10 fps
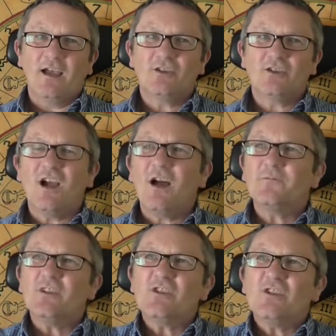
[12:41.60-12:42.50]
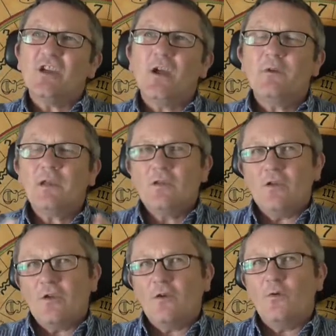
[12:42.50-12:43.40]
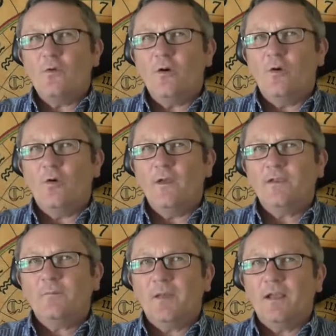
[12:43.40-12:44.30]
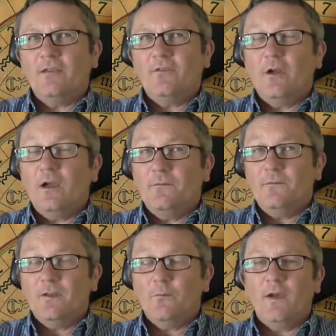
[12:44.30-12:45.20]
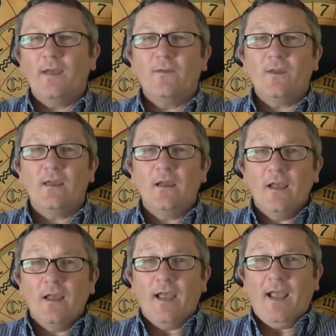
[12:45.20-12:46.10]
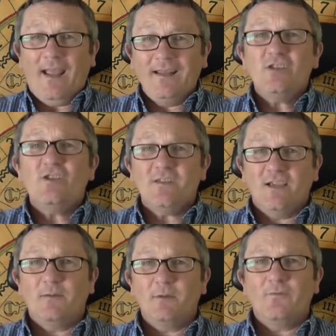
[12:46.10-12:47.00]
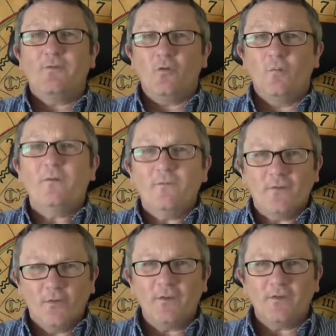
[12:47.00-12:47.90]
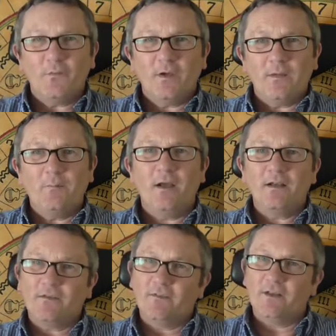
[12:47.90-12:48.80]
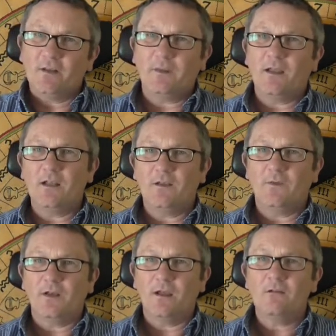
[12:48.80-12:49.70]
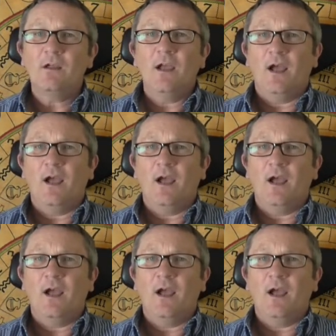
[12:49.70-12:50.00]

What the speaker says: sharp, just showing you or explaining to you hopefully where the energies are coming from for this week. But as I said at the beginning of the video,